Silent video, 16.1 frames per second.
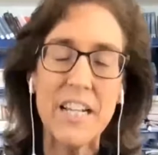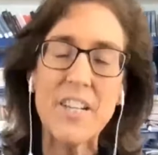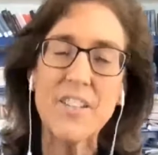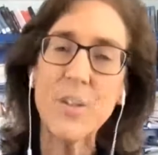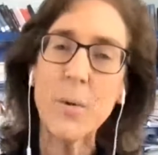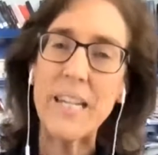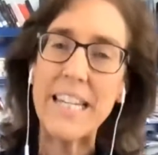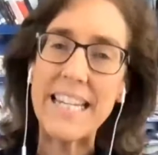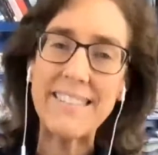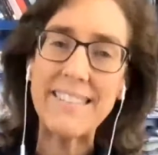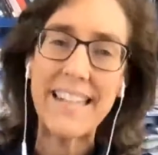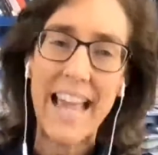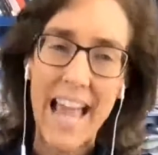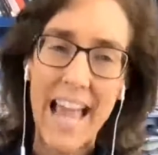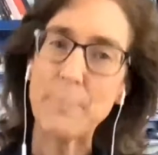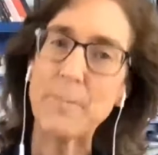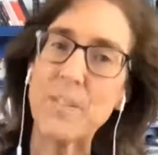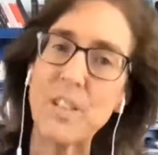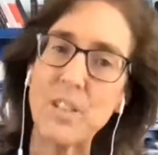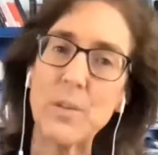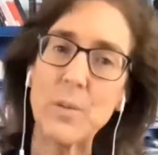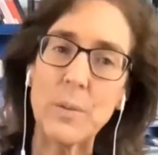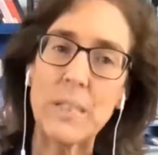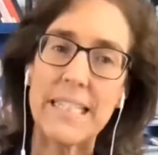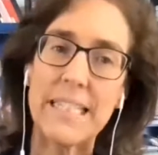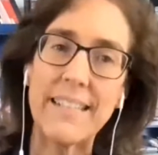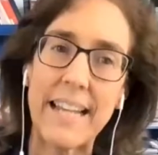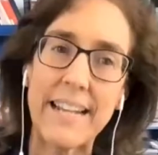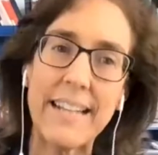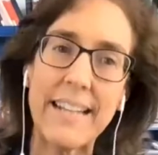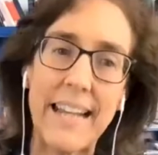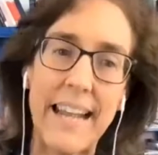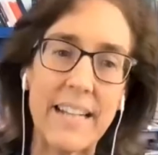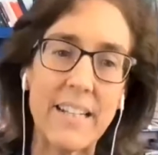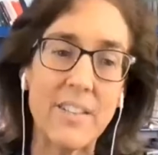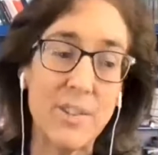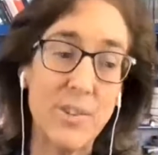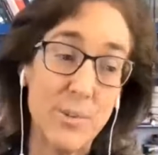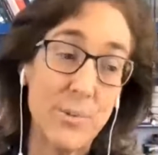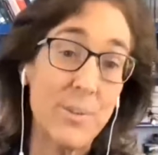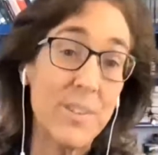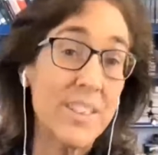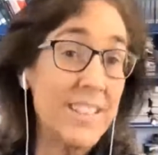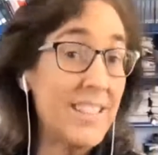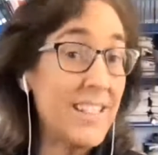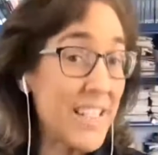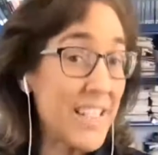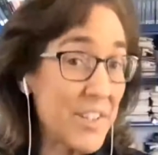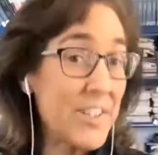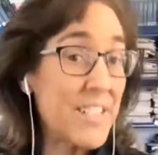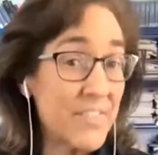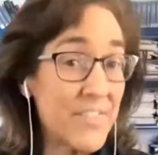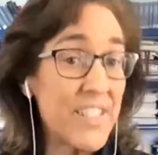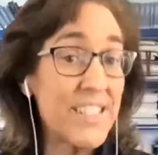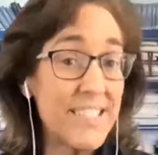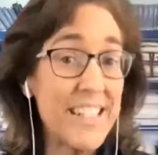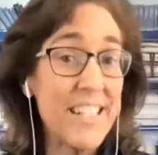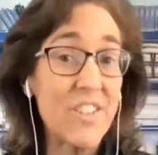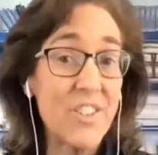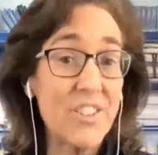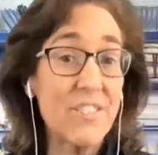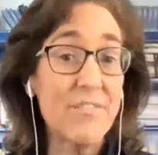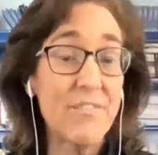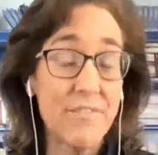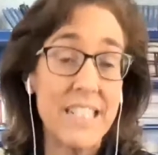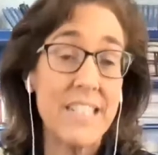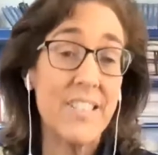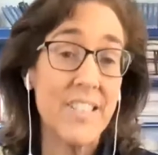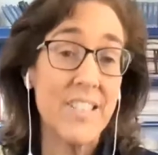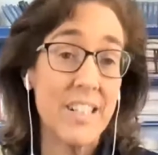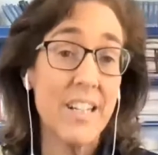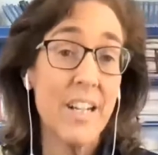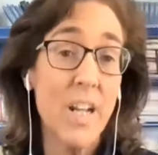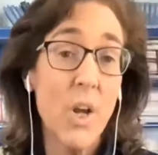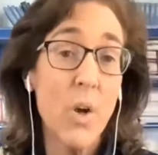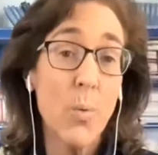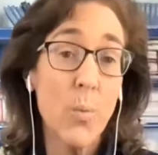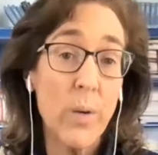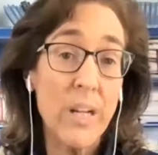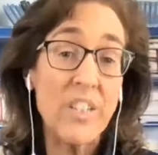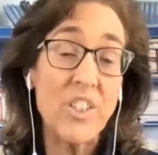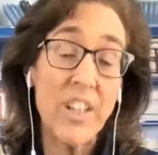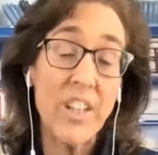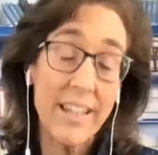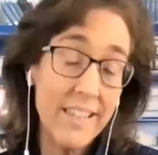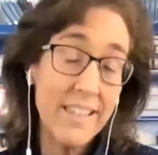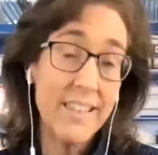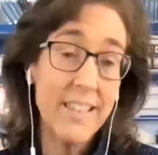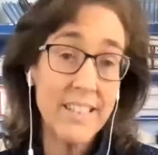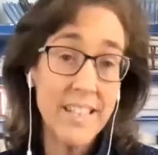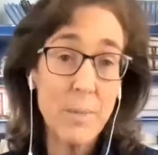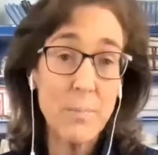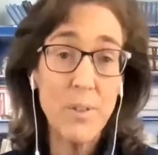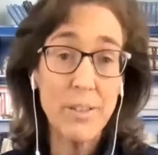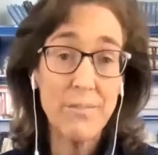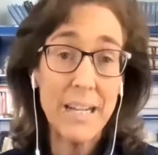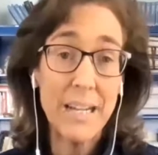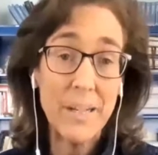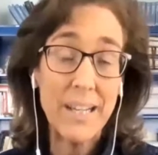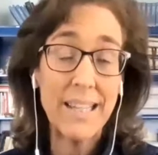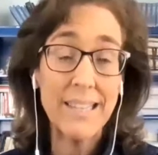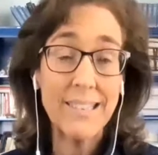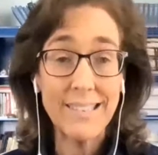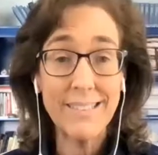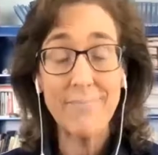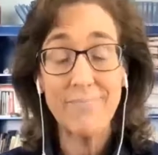So he's absolutely dedicated to the near divinization of reason, which I think the Talmudic rabbis